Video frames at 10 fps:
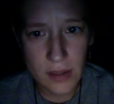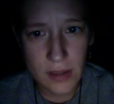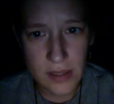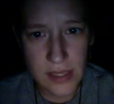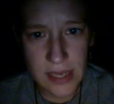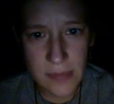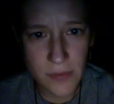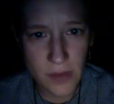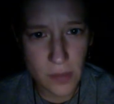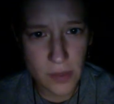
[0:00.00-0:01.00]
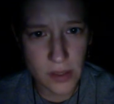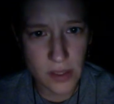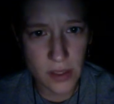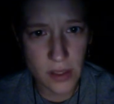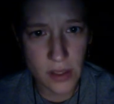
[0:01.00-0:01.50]
The same phenomenon
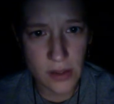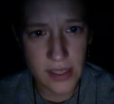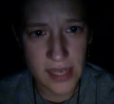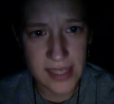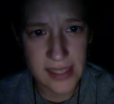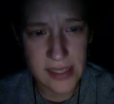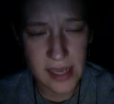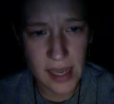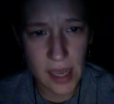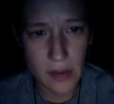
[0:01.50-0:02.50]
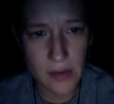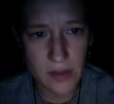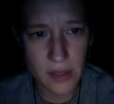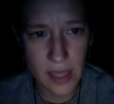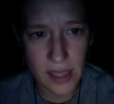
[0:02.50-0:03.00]
occurred the next day, however,
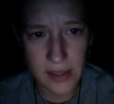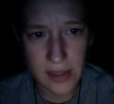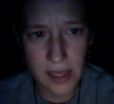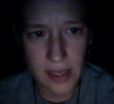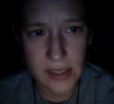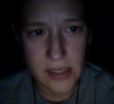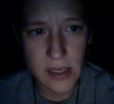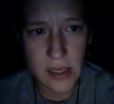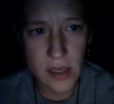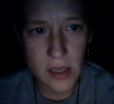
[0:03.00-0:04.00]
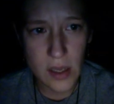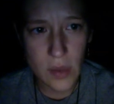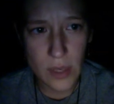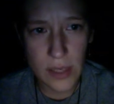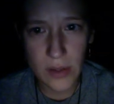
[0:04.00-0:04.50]
and the next.
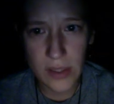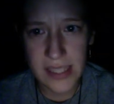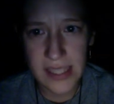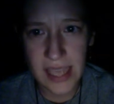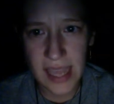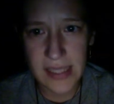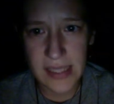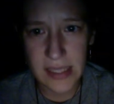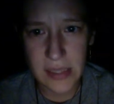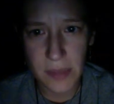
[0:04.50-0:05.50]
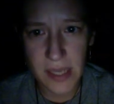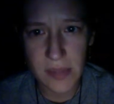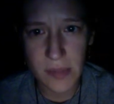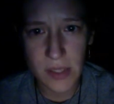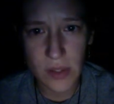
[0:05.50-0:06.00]
When I looked askance at the
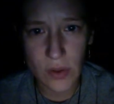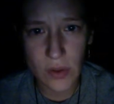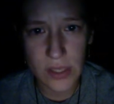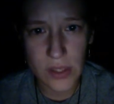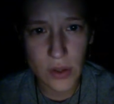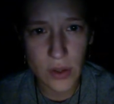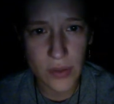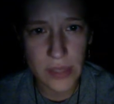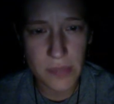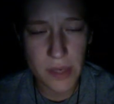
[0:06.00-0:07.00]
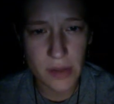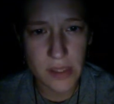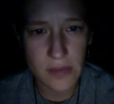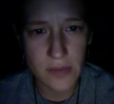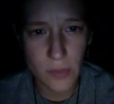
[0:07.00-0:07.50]
basement door, it took on the
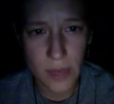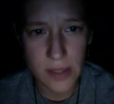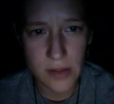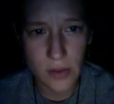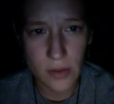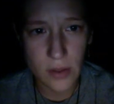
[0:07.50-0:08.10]
appearance of the red door.